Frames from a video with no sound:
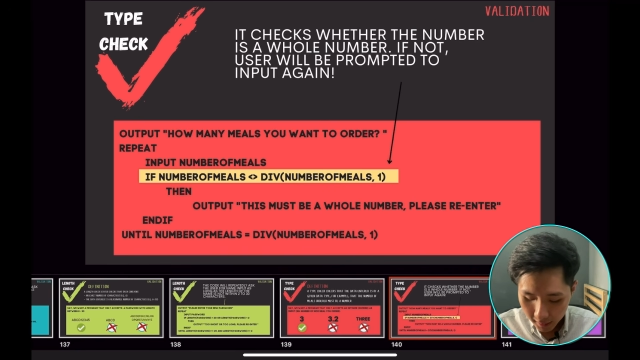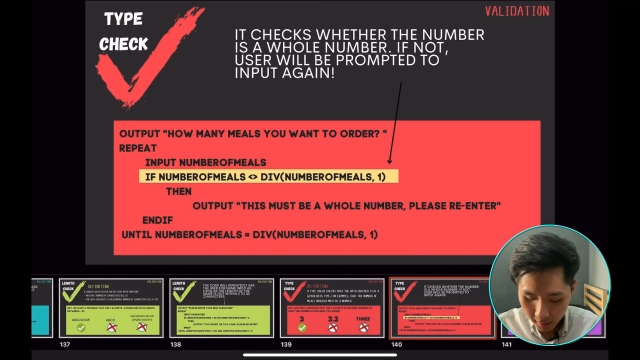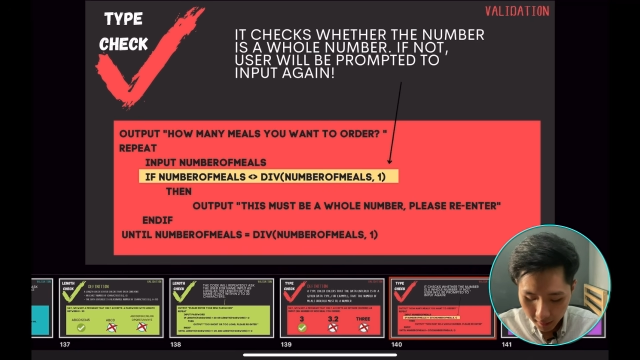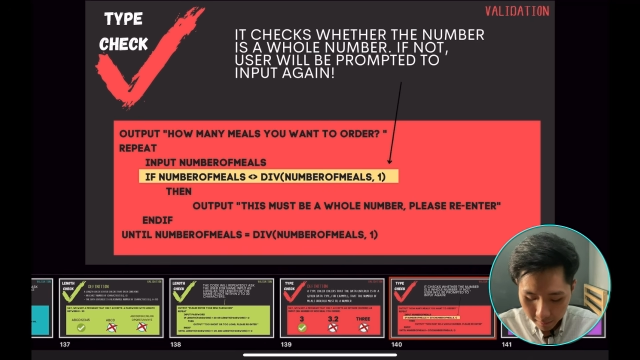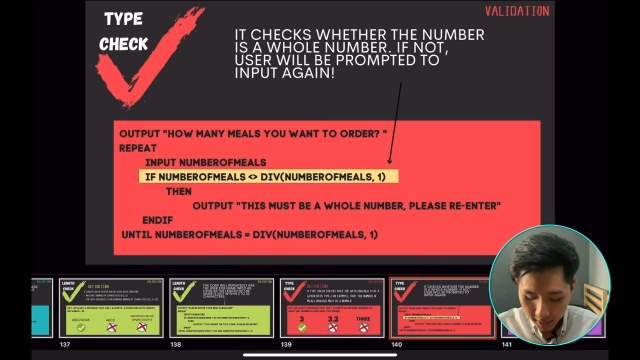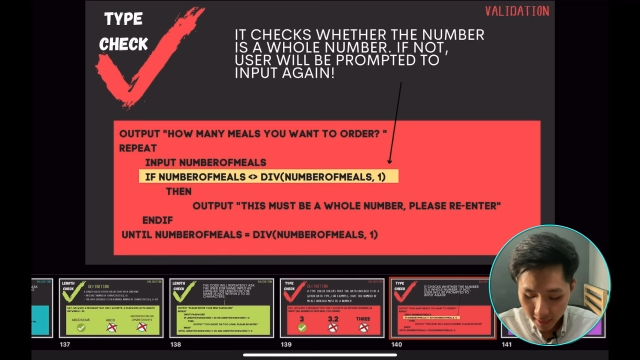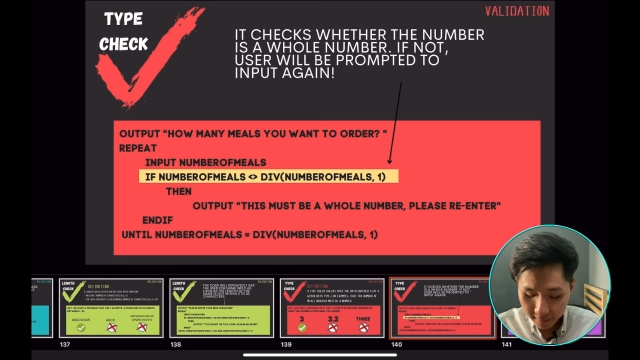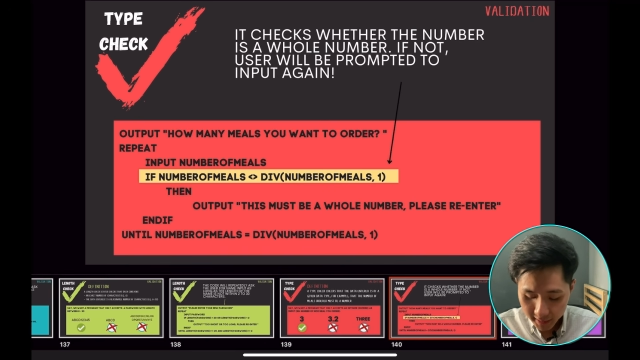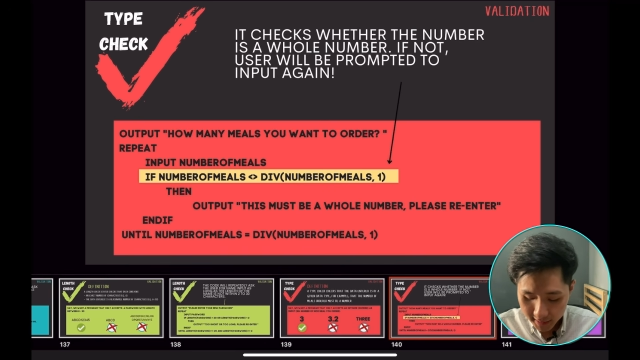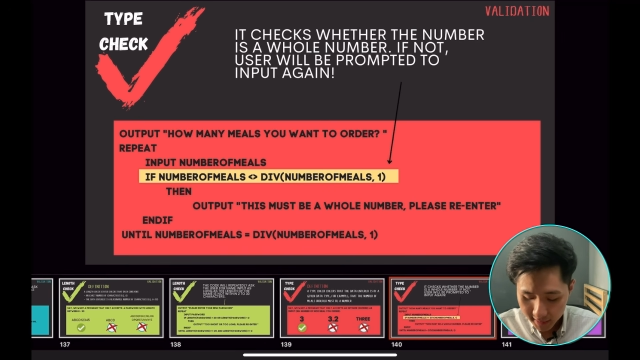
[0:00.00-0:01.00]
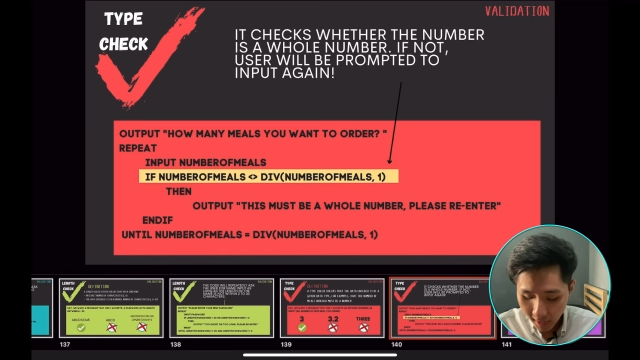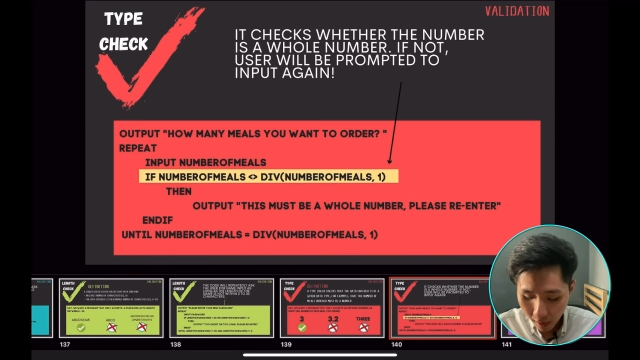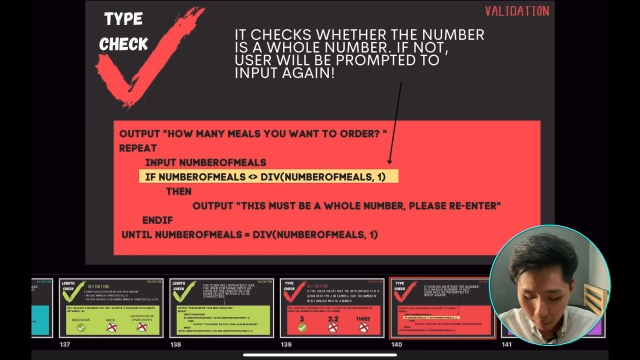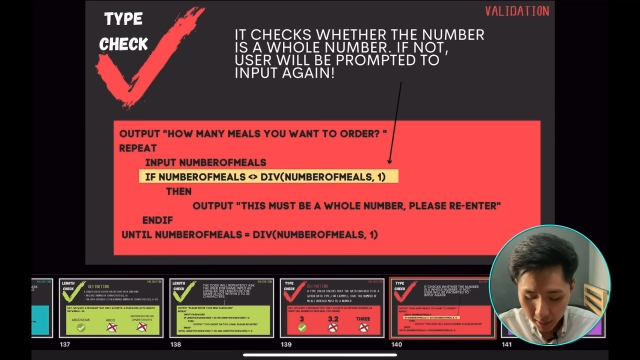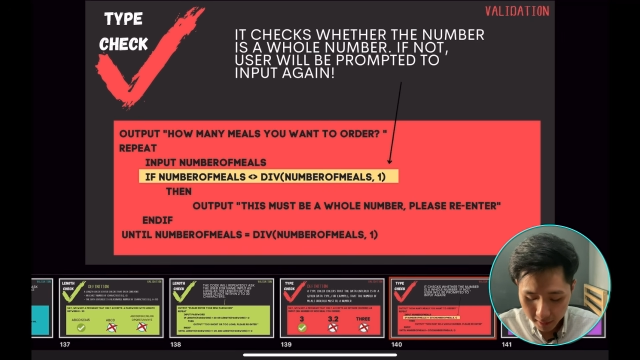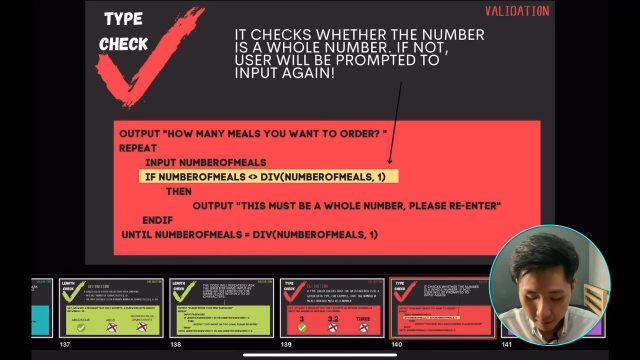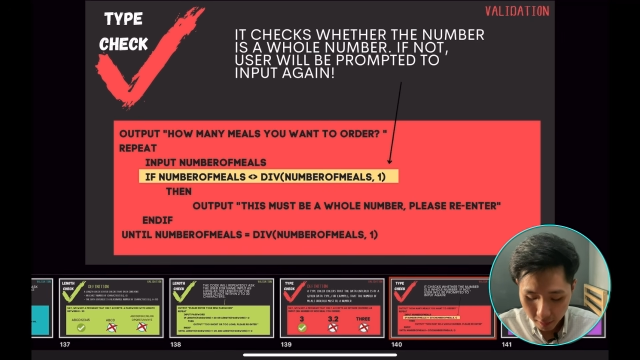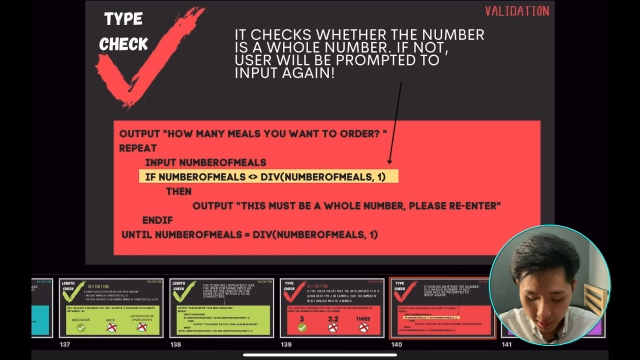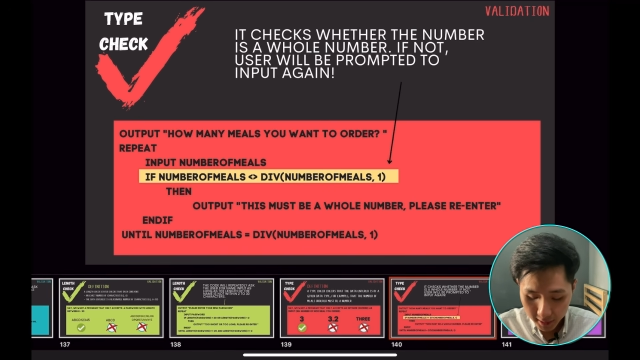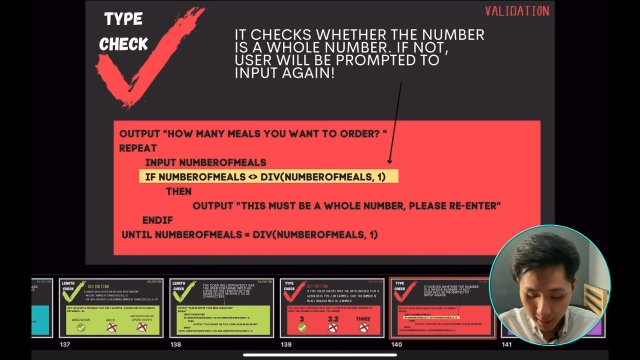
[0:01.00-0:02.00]
again, this is how we can
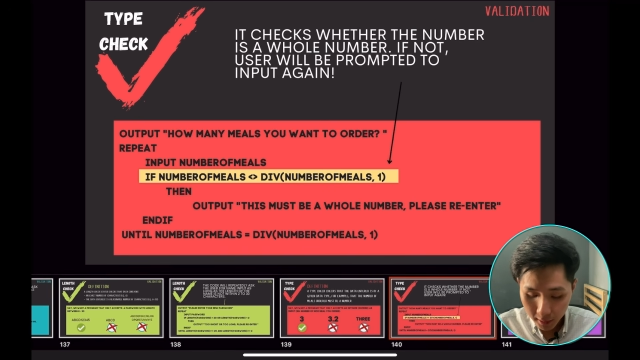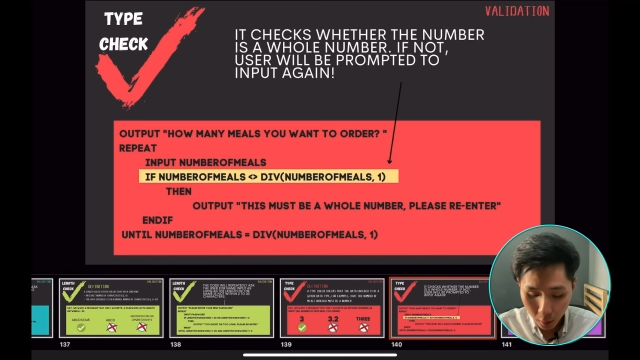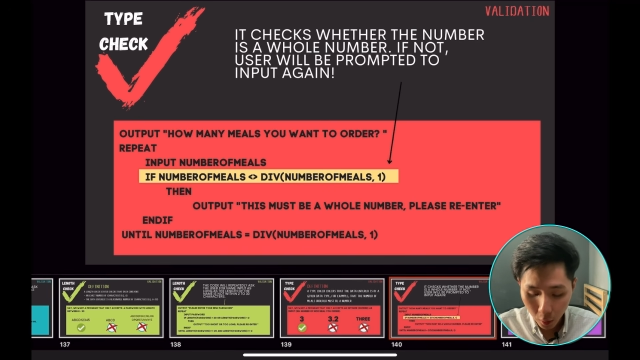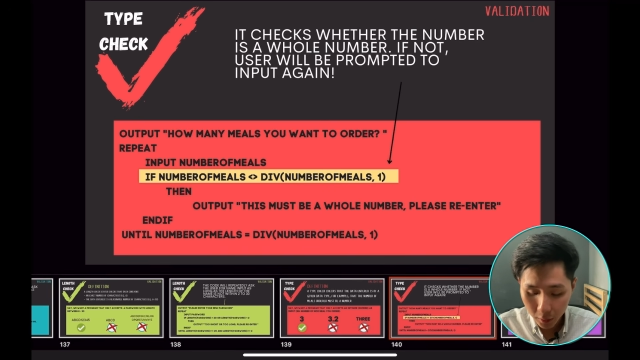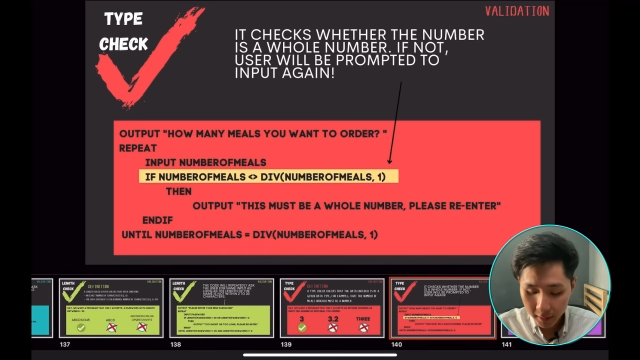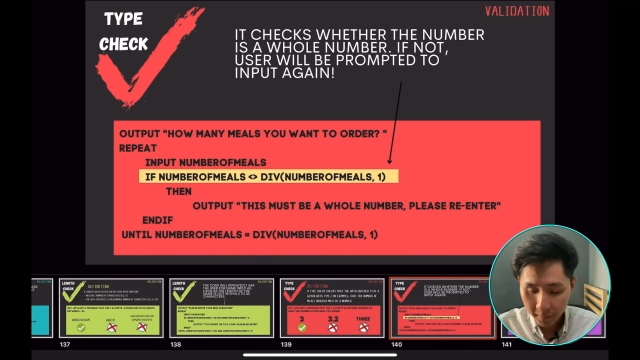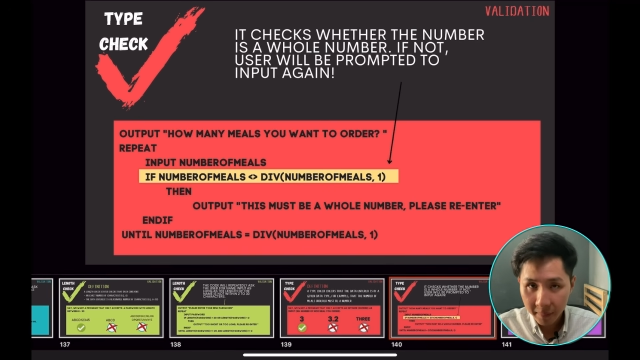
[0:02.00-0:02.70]
write it in code.